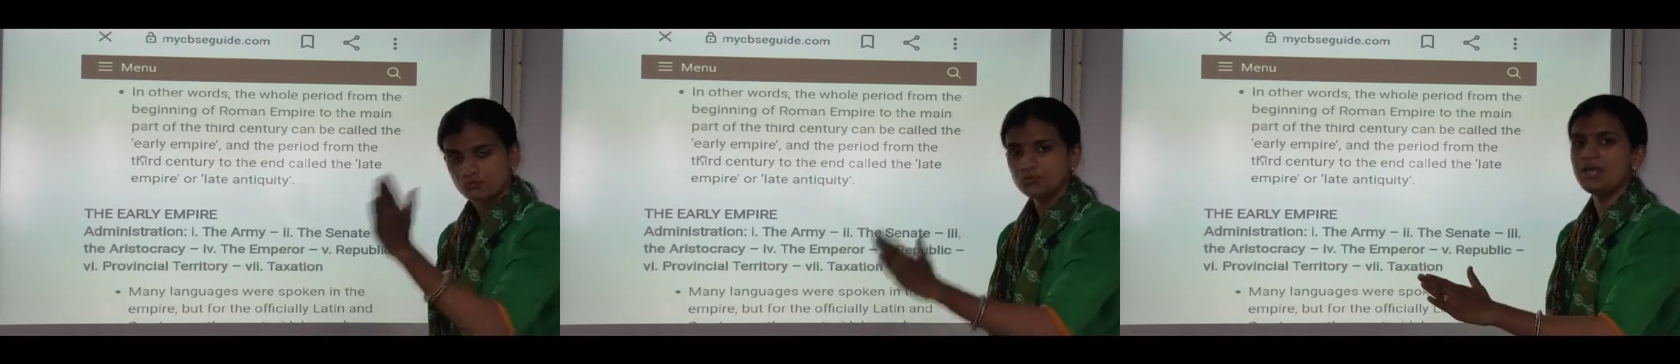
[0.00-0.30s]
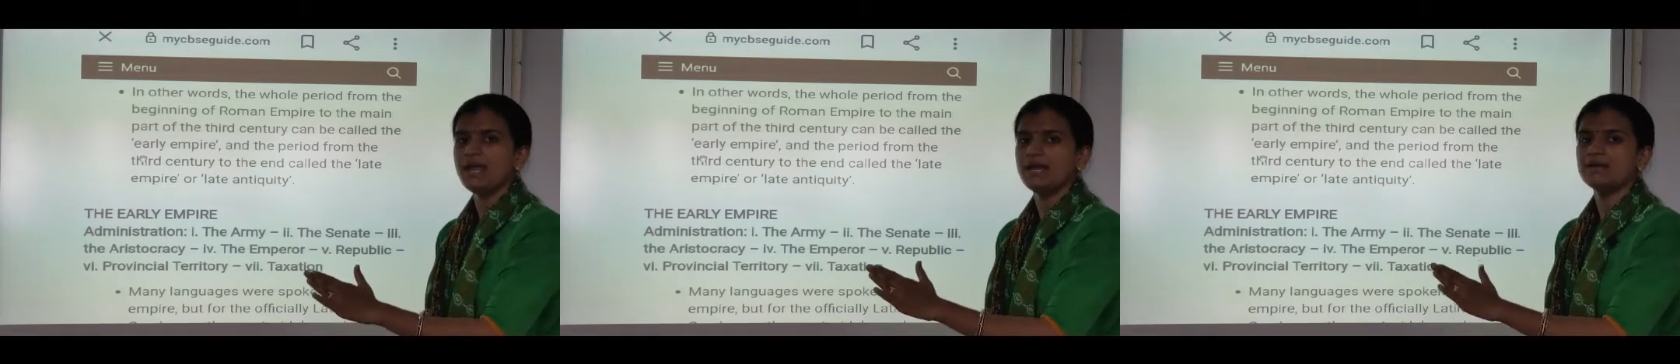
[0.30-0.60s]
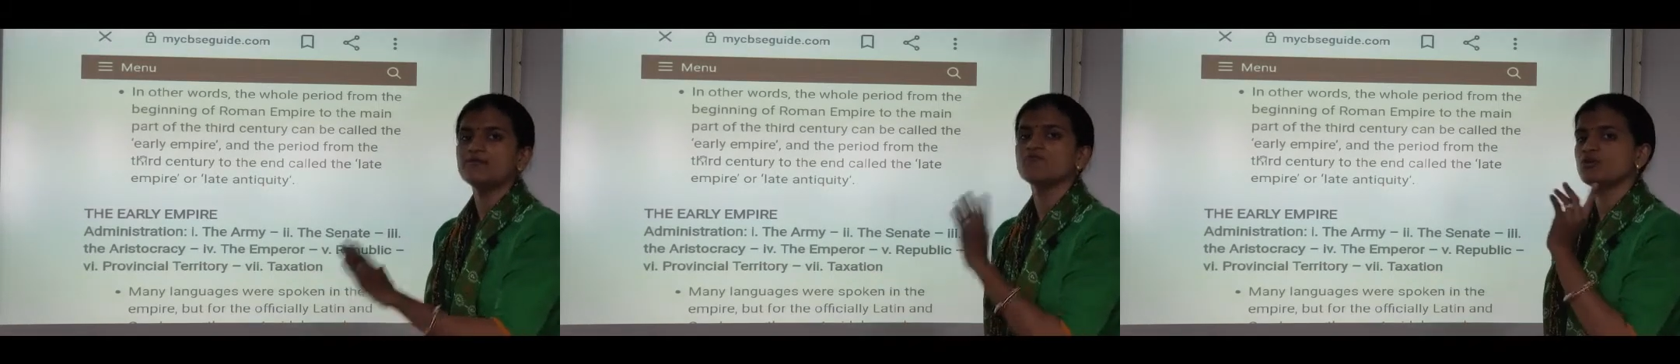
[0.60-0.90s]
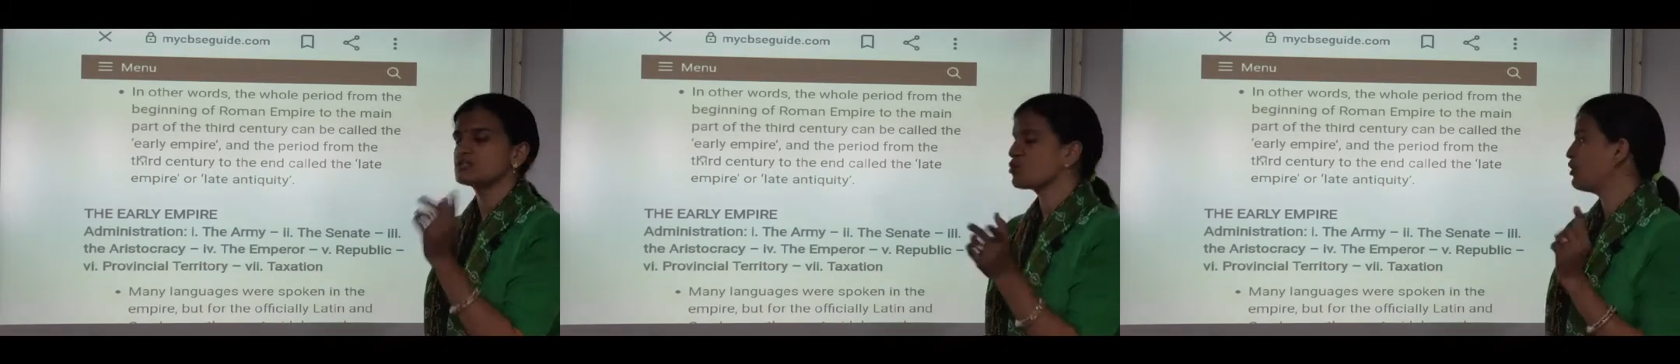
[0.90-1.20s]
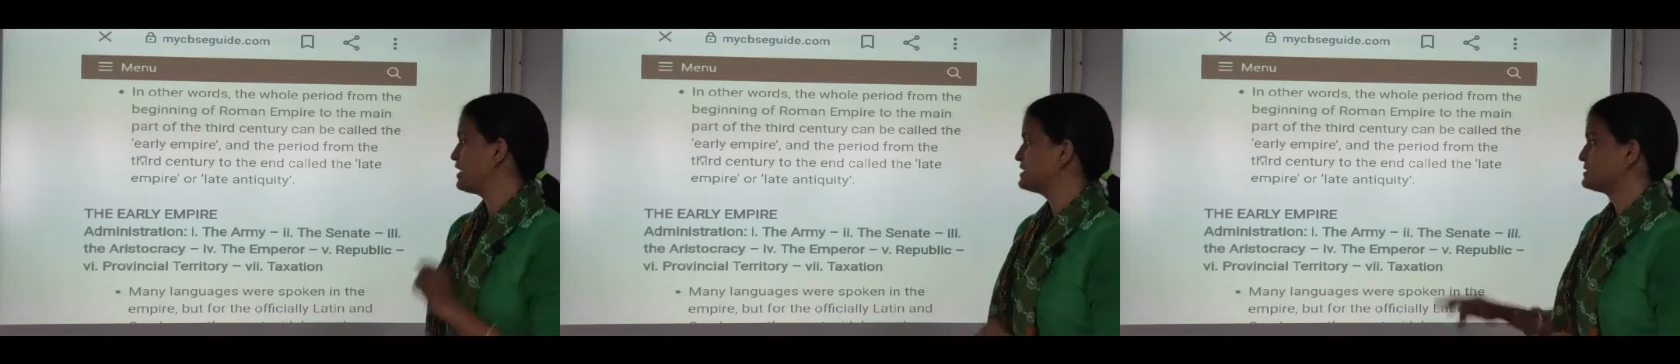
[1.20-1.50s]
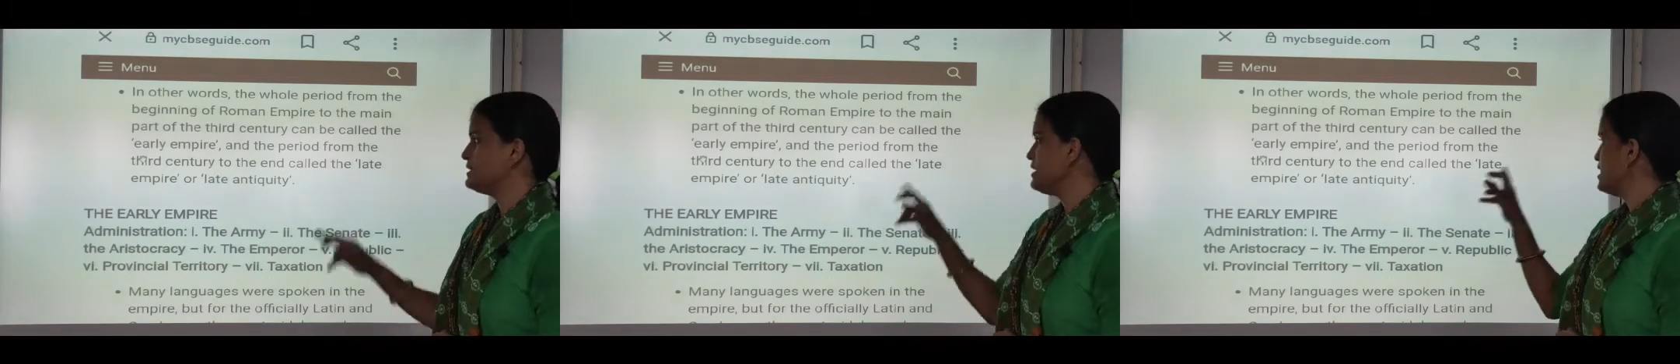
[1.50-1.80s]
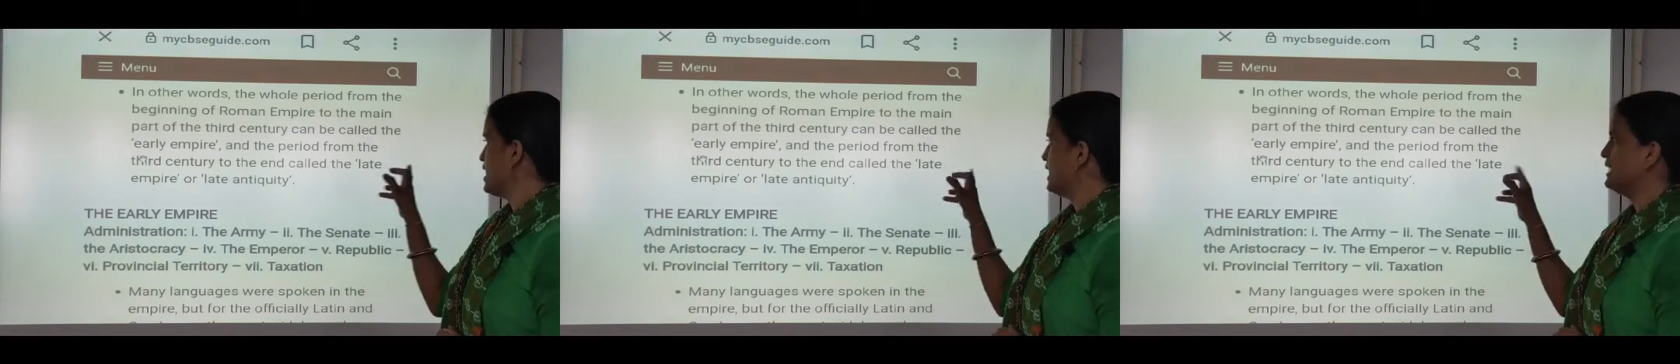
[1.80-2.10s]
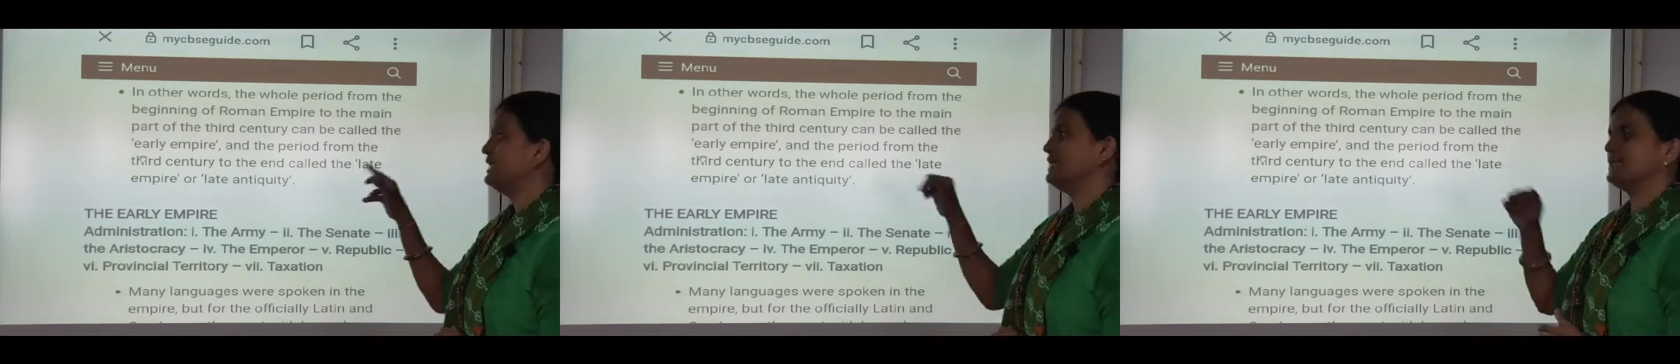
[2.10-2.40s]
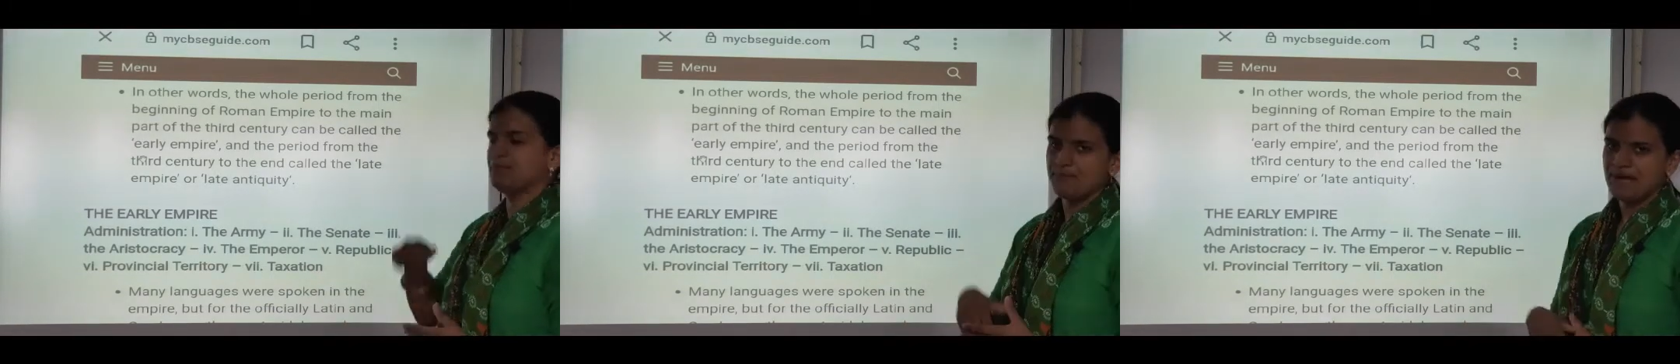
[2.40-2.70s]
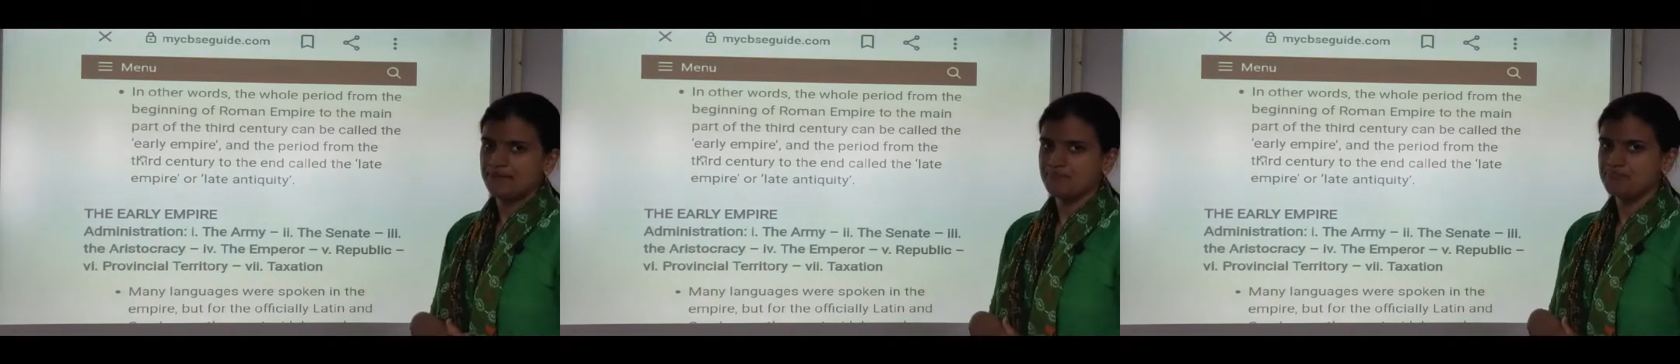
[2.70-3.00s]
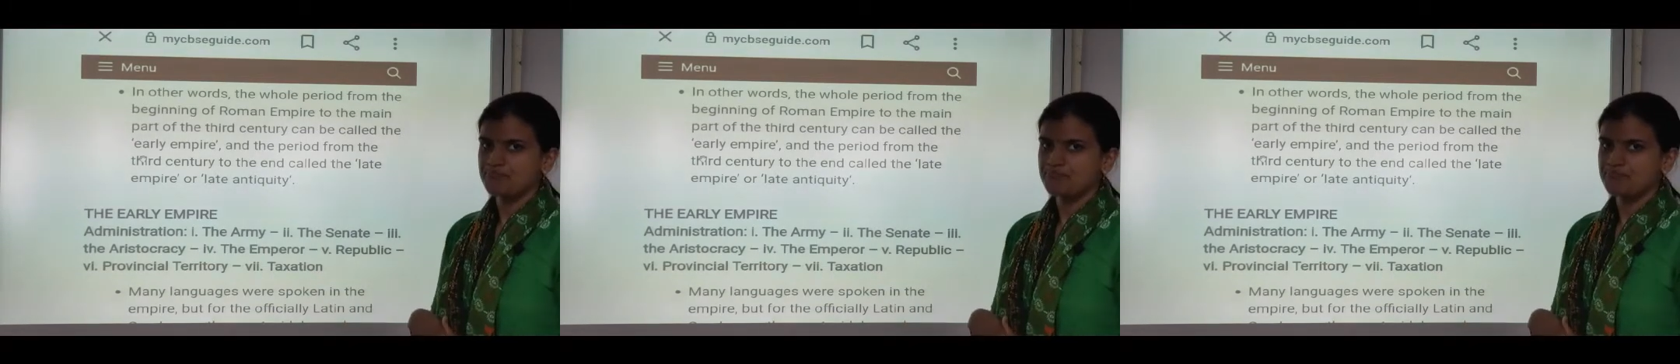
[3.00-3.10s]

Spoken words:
to the end was called as the late empire.